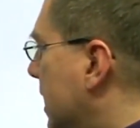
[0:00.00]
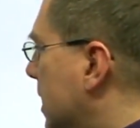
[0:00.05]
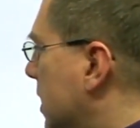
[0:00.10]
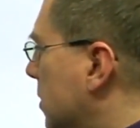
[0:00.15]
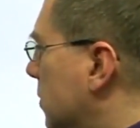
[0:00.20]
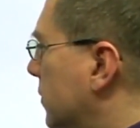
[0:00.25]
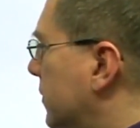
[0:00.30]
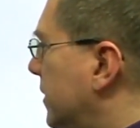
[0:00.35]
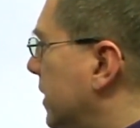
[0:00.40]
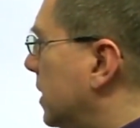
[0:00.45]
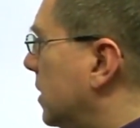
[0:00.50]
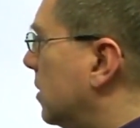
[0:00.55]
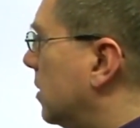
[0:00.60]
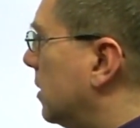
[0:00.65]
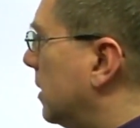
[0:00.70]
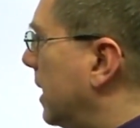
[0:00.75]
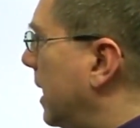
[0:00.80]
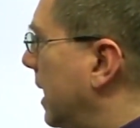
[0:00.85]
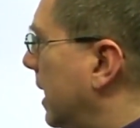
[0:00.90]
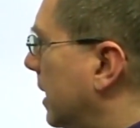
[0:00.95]
using your
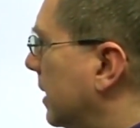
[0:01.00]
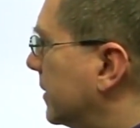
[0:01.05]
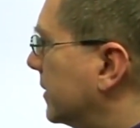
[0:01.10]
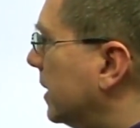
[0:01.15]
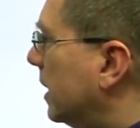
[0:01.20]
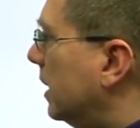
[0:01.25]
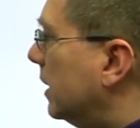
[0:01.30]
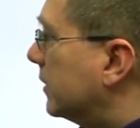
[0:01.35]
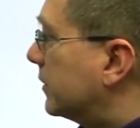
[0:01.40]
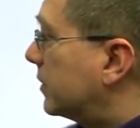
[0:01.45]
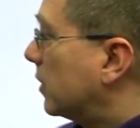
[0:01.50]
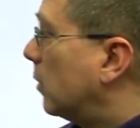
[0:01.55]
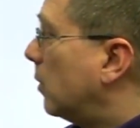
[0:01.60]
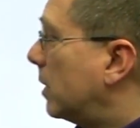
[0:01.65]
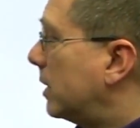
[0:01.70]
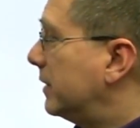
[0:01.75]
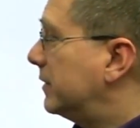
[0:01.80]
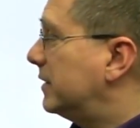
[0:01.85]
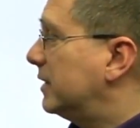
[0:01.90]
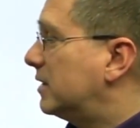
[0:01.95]
legs. So
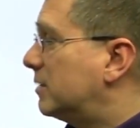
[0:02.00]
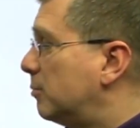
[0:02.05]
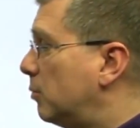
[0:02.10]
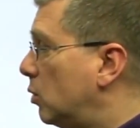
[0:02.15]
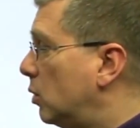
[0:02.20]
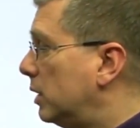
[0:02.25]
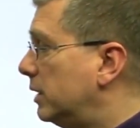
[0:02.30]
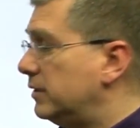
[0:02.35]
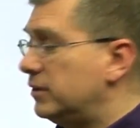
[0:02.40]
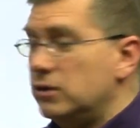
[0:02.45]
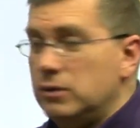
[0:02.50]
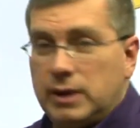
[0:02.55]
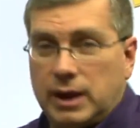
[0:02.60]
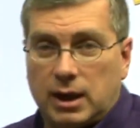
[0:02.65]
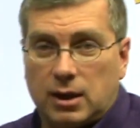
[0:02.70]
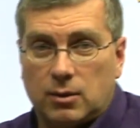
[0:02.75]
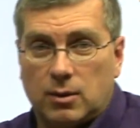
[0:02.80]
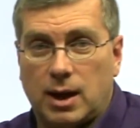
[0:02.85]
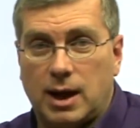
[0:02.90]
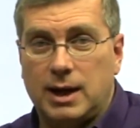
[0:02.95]
what is this boy
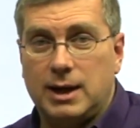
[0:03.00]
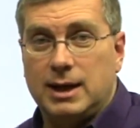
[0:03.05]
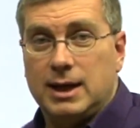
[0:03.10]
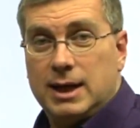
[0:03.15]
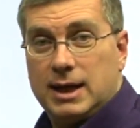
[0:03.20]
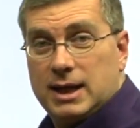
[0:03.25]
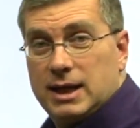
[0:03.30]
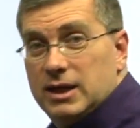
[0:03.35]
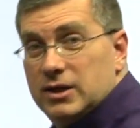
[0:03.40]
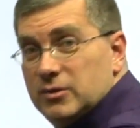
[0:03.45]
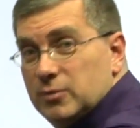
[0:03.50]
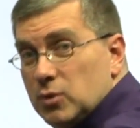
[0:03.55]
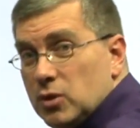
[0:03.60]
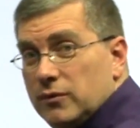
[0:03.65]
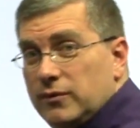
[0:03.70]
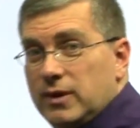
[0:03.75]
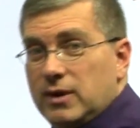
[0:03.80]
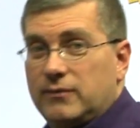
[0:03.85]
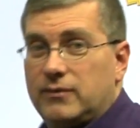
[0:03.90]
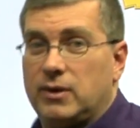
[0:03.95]
doing, right? He's
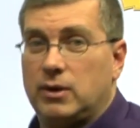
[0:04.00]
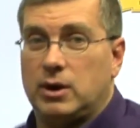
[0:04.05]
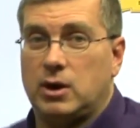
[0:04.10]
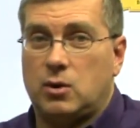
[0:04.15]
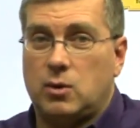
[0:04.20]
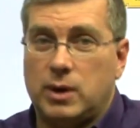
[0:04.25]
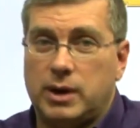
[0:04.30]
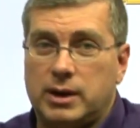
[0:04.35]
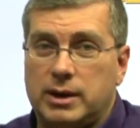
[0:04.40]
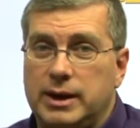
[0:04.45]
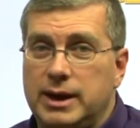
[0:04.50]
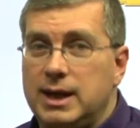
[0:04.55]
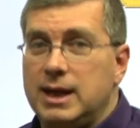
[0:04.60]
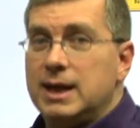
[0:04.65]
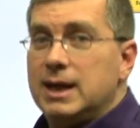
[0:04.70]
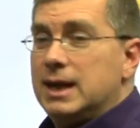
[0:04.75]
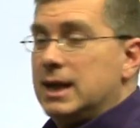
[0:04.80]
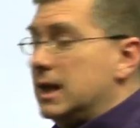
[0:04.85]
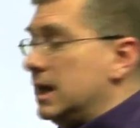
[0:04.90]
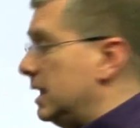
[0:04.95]
moving very quickly.
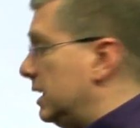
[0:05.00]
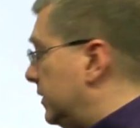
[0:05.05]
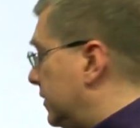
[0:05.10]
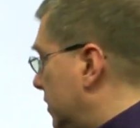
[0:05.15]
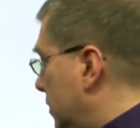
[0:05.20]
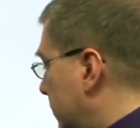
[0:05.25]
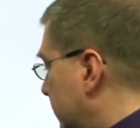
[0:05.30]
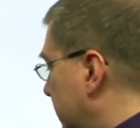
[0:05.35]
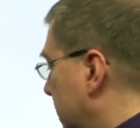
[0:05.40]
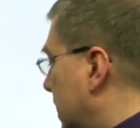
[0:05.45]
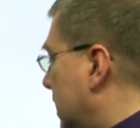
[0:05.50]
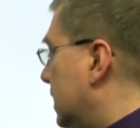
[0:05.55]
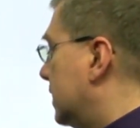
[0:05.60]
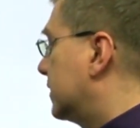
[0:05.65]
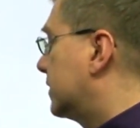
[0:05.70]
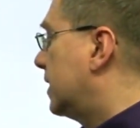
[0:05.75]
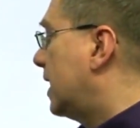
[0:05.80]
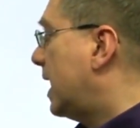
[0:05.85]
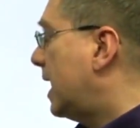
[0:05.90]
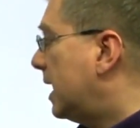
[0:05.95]
He's using
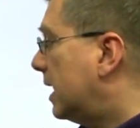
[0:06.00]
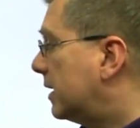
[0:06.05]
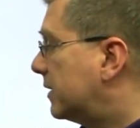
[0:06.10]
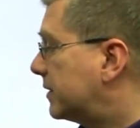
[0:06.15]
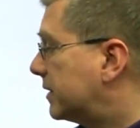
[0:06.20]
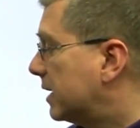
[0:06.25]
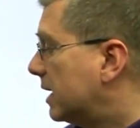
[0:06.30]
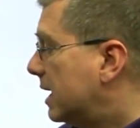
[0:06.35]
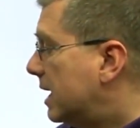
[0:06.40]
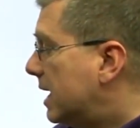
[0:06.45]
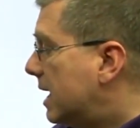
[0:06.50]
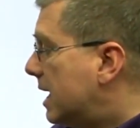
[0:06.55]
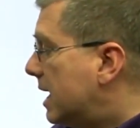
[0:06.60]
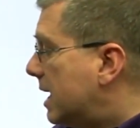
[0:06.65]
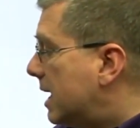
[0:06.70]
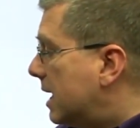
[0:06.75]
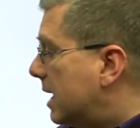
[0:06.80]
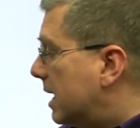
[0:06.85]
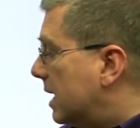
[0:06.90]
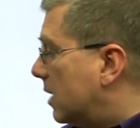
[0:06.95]
his legs.
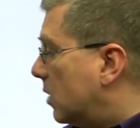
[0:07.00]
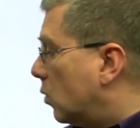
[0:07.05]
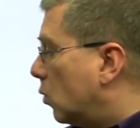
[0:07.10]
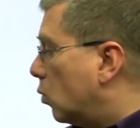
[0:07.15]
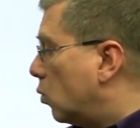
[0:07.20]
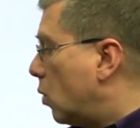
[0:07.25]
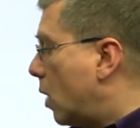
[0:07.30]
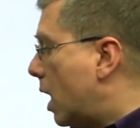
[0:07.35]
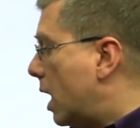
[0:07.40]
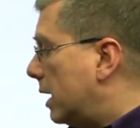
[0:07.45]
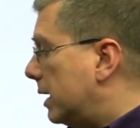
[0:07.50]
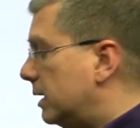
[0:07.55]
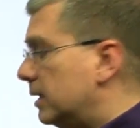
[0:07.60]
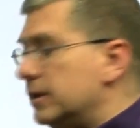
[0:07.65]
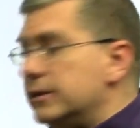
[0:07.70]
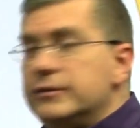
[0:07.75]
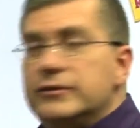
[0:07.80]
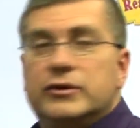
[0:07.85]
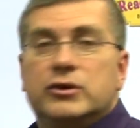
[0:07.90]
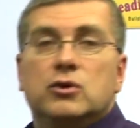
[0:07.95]
Run,
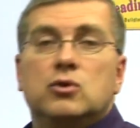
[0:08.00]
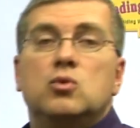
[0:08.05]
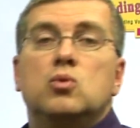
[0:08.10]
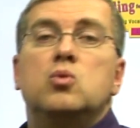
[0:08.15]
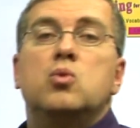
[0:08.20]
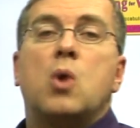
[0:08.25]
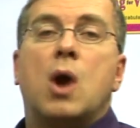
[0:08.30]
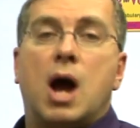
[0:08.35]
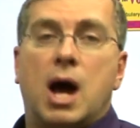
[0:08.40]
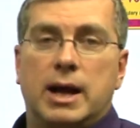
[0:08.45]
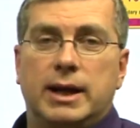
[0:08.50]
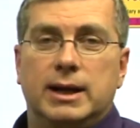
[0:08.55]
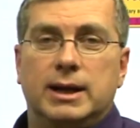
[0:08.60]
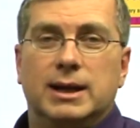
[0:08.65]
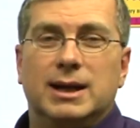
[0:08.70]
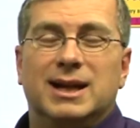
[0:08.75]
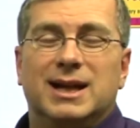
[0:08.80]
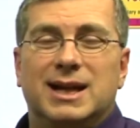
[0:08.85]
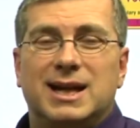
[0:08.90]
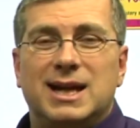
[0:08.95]
to run.
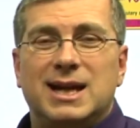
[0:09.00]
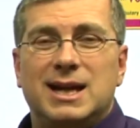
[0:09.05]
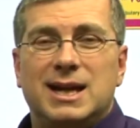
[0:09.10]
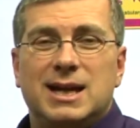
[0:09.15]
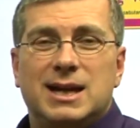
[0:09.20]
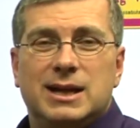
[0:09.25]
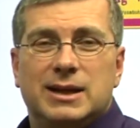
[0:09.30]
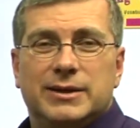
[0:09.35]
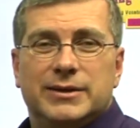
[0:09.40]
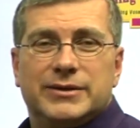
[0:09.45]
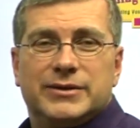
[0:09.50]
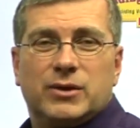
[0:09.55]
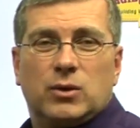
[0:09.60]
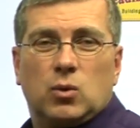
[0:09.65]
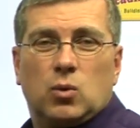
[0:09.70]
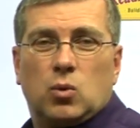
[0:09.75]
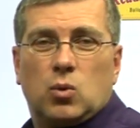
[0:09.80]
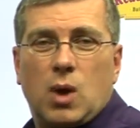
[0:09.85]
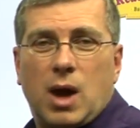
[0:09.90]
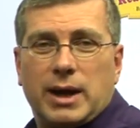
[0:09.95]
He is
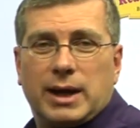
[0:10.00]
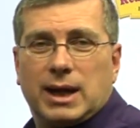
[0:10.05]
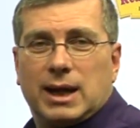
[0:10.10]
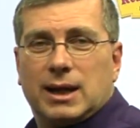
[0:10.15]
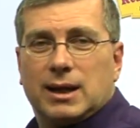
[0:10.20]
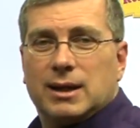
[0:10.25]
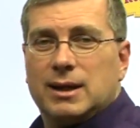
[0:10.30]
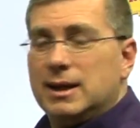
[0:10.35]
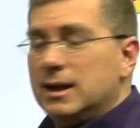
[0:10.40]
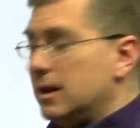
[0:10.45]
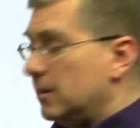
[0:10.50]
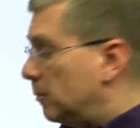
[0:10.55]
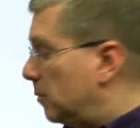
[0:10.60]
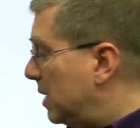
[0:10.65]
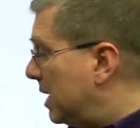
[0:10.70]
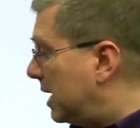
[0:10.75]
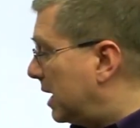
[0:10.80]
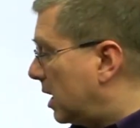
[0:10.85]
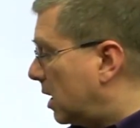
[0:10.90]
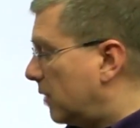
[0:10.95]
running.
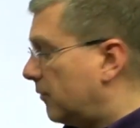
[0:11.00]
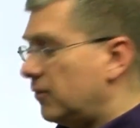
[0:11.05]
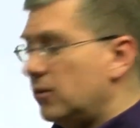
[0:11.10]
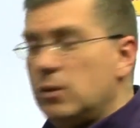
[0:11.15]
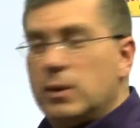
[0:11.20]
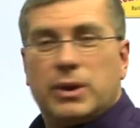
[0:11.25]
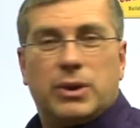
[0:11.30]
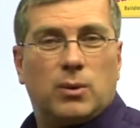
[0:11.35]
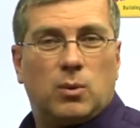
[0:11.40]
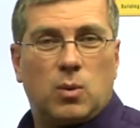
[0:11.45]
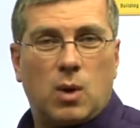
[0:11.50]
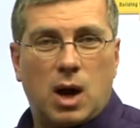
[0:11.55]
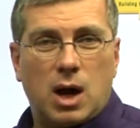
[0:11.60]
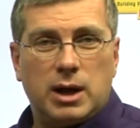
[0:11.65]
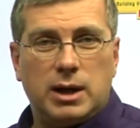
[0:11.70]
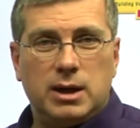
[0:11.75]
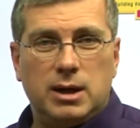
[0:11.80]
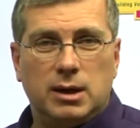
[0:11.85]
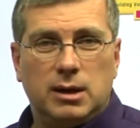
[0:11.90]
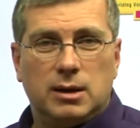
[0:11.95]
Be careful with
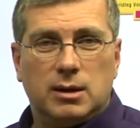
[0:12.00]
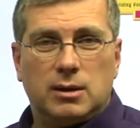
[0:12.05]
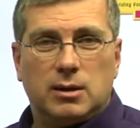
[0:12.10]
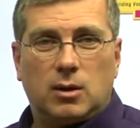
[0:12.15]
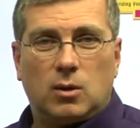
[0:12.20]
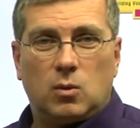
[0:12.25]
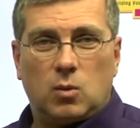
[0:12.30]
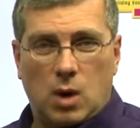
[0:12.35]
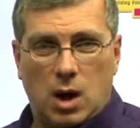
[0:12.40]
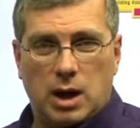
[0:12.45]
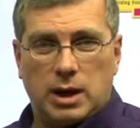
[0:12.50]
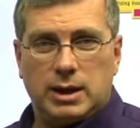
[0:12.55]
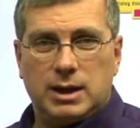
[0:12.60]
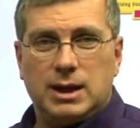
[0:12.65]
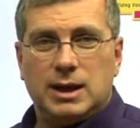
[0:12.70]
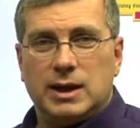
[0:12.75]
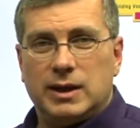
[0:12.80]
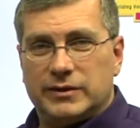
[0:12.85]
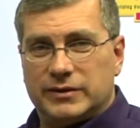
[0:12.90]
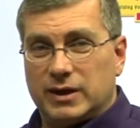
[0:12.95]
run.
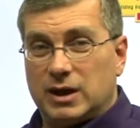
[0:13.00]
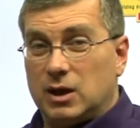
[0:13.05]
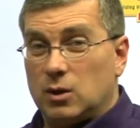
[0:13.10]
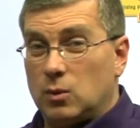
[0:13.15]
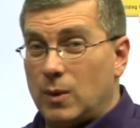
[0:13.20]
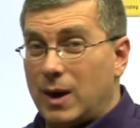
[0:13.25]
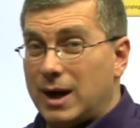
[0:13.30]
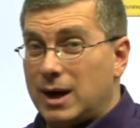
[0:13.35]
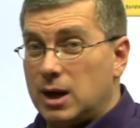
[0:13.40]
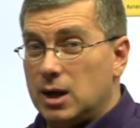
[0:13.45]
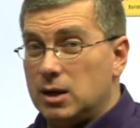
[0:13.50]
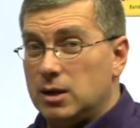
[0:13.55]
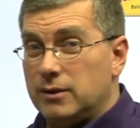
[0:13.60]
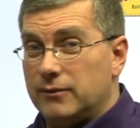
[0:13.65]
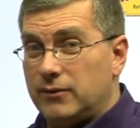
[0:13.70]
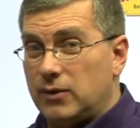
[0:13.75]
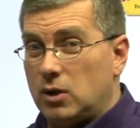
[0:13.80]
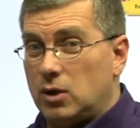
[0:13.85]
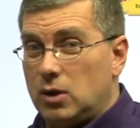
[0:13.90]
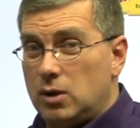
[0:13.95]
Run is an irregular
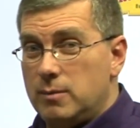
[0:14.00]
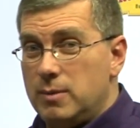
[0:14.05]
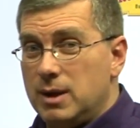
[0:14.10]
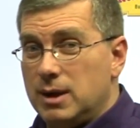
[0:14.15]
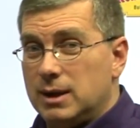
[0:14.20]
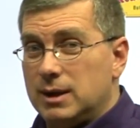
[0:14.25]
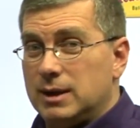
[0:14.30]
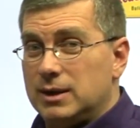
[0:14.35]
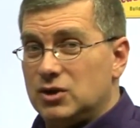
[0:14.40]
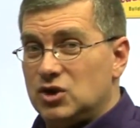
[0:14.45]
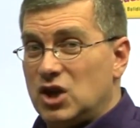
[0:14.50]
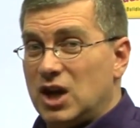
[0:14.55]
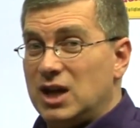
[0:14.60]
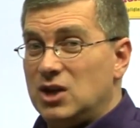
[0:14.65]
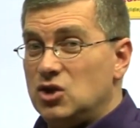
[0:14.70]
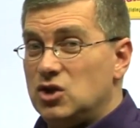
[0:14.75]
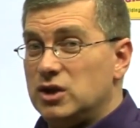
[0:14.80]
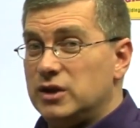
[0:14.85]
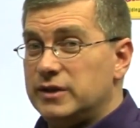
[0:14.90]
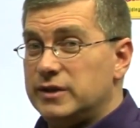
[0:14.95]
verb,
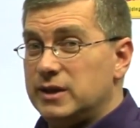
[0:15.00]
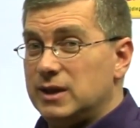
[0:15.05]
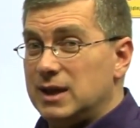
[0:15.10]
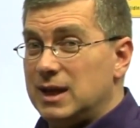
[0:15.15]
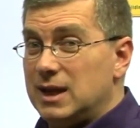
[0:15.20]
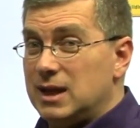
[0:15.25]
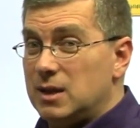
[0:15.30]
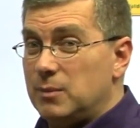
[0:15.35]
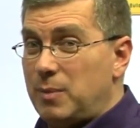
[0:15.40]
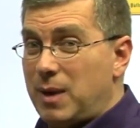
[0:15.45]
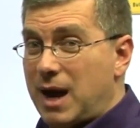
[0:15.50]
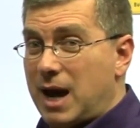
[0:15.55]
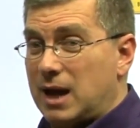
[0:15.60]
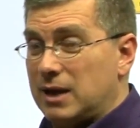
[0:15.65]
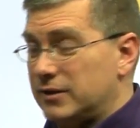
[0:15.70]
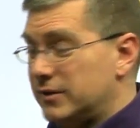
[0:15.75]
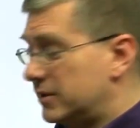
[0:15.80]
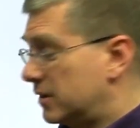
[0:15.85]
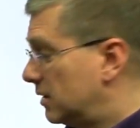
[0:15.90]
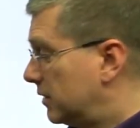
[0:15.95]
changes in the
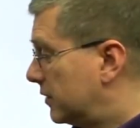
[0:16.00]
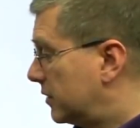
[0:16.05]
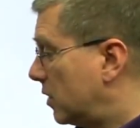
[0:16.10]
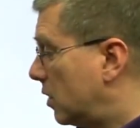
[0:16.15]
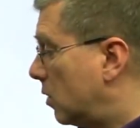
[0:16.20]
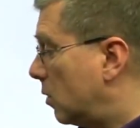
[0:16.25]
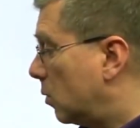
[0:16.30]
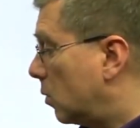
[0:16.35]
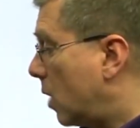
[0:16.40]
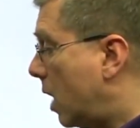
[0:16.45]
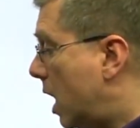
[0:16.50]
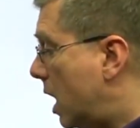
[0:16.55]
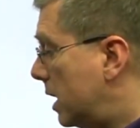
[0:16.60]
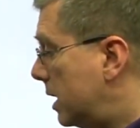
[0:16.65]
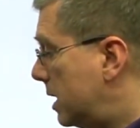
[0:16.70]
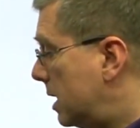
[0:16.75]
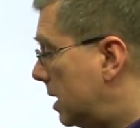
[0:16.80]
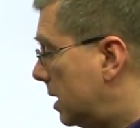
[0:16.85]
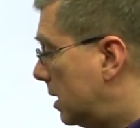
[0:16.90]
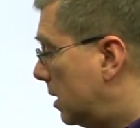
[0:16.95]
past. So
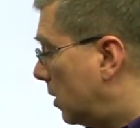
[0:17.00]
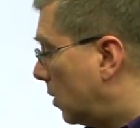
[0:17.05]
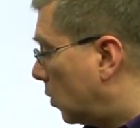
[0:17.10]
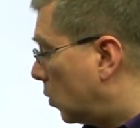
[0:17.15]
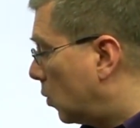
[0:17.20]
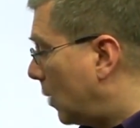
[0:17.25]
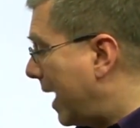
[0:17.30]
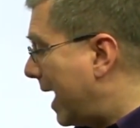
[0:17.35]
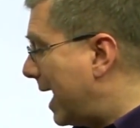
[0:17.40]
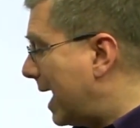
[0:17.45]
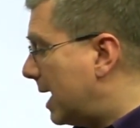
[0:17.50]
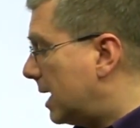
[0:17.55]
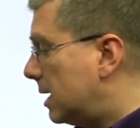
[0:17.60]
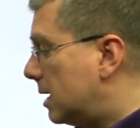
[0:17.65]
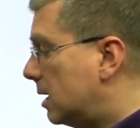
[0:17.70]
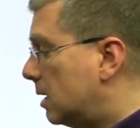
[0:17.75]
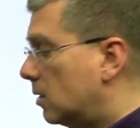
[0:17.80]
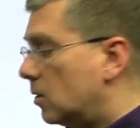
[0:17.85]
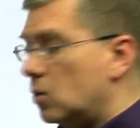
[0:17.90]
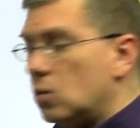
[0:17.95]
run,
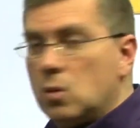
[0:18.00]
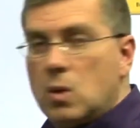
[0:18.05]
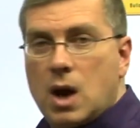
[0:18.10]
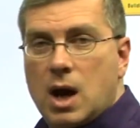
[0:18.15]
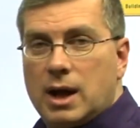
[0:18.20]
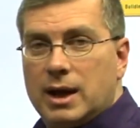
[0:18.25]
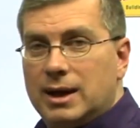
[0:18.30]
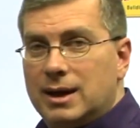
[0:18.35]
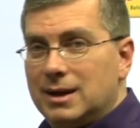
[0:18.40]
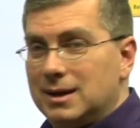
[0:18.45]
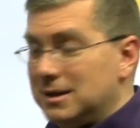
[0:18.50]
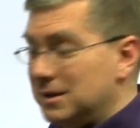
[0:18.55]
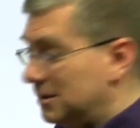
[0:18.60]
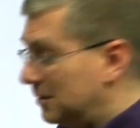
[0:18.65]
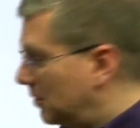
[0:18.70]
ran, run.